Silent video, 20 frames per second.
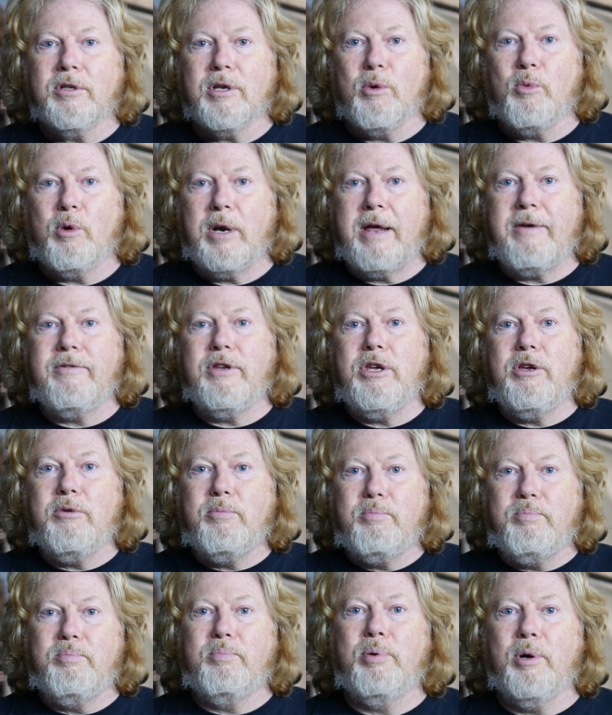So whatever
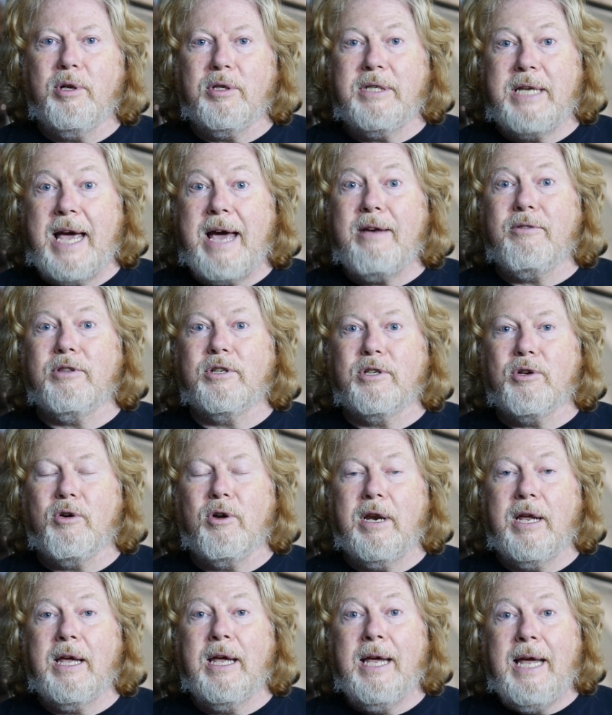you put down the
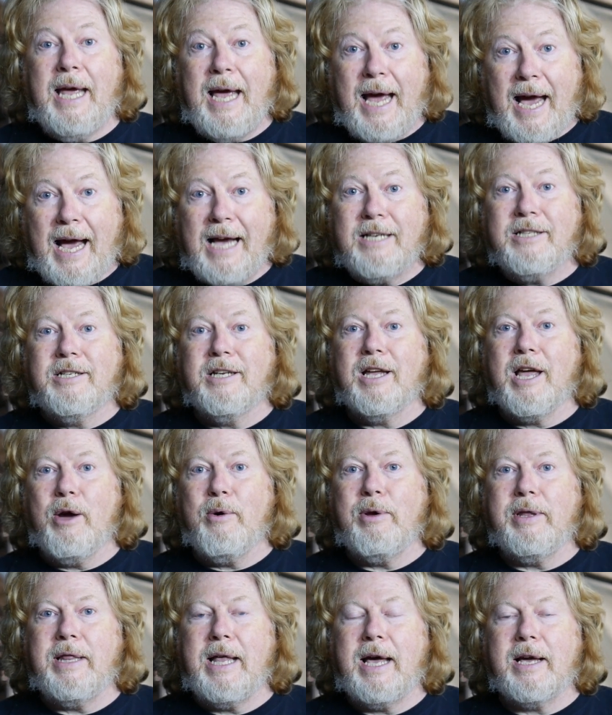toilet has to
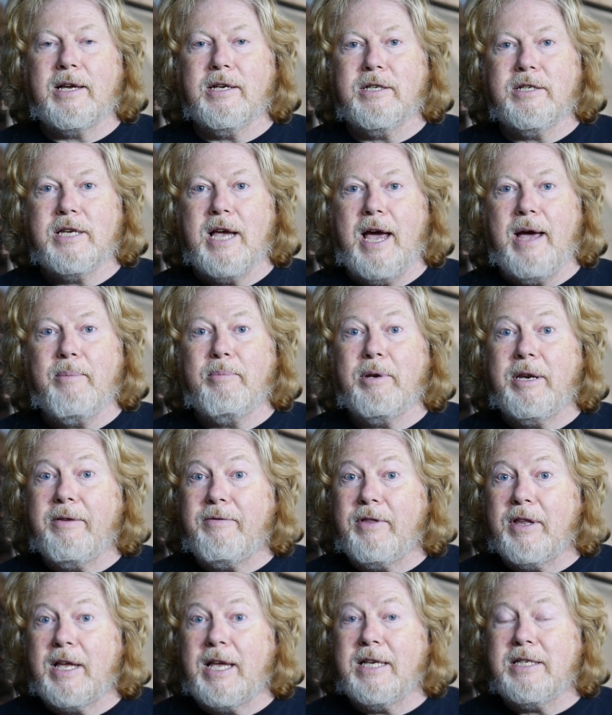go in that cassette. But
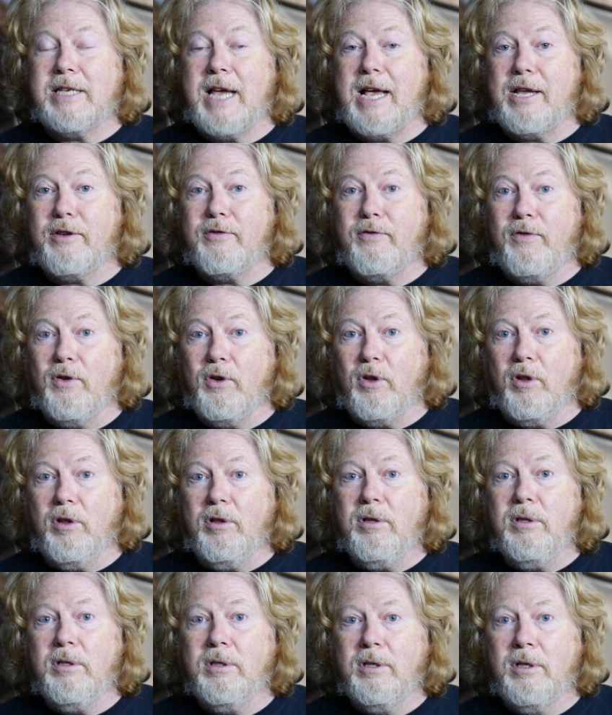if the cassette's full,